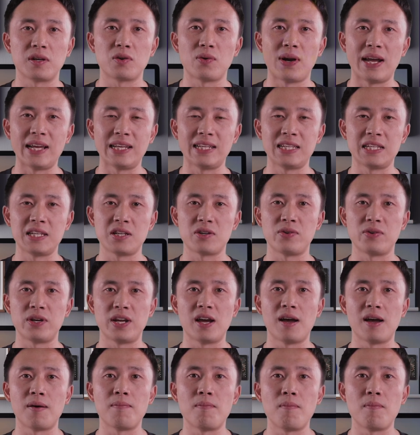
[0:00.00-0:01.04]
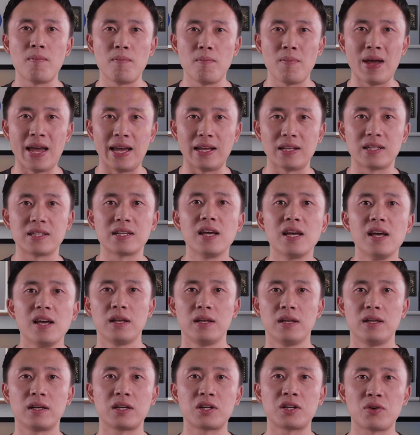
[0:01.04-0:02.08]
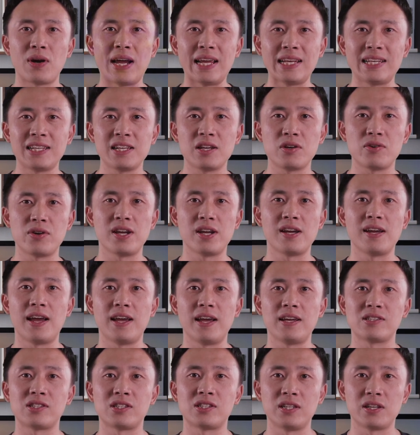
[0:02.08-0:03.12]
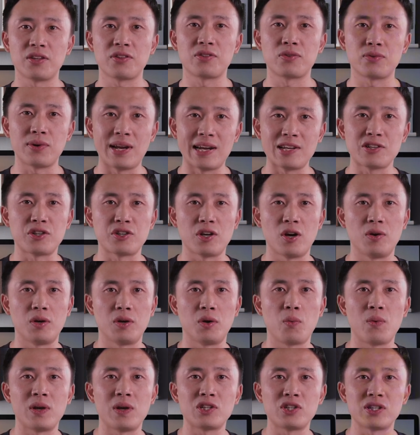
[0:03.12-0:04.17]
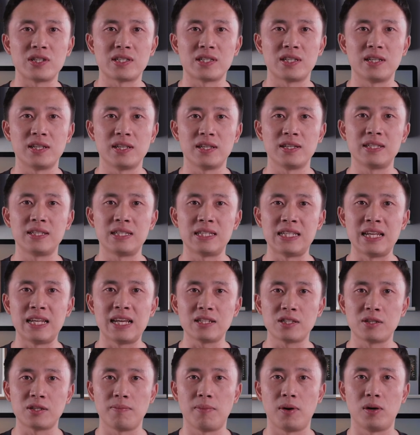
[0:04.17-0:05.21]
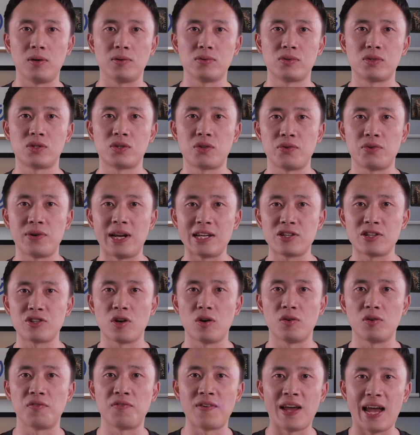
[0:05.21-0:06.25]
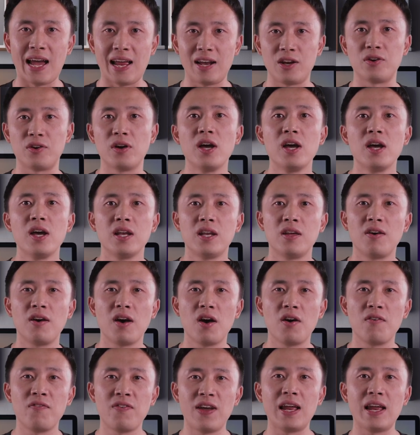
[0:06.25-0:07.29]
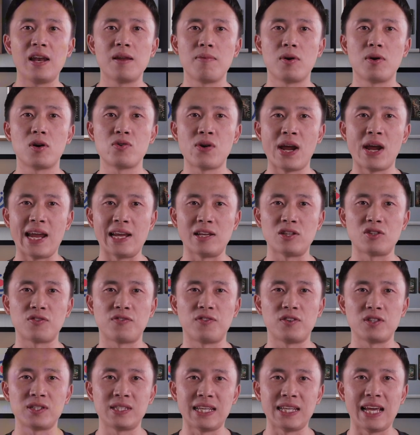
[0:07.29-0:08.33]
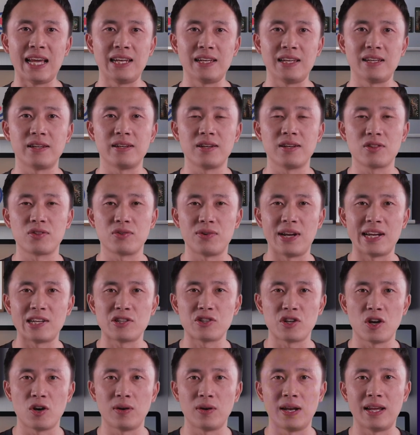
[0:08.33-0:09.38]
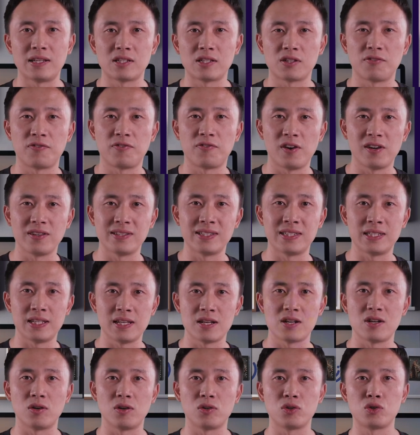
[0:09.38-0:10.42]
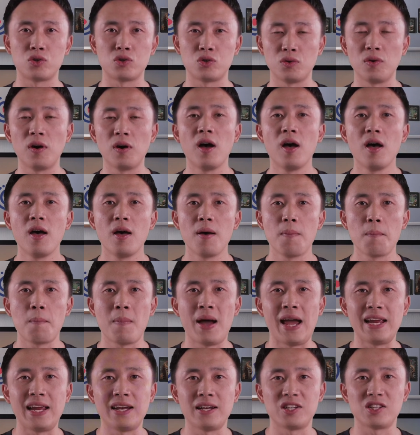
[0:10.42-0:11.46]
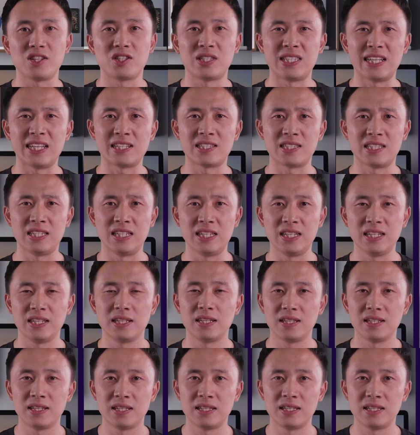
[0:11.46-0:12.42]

criteria are met. The criteria is the threshold, which is the decibels threshold value. The available range for setting the threshold is from 0 to minus 60.